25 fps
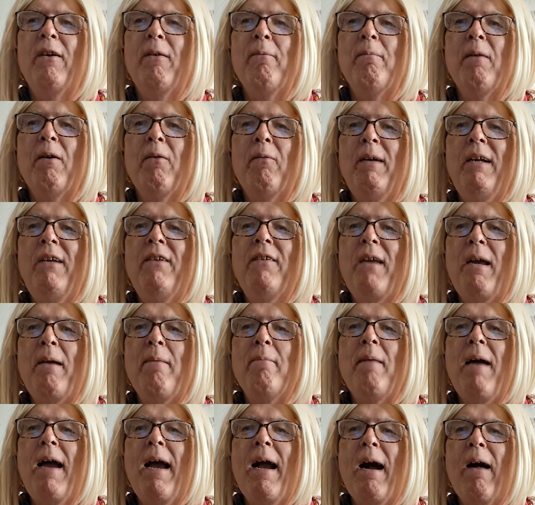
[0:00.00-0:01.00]
but we say
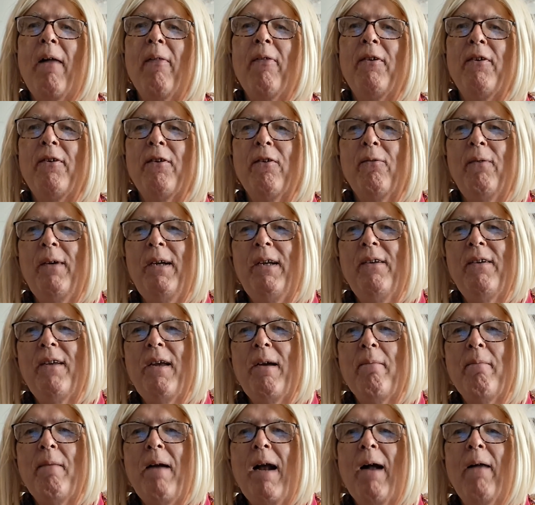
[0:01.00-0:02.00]
math. So we
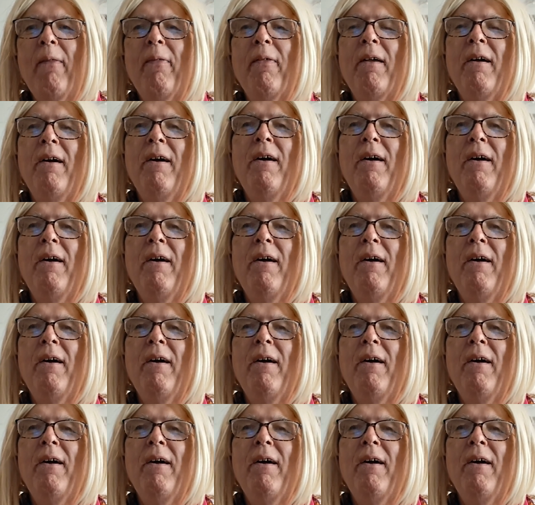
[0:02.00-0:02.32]
say math.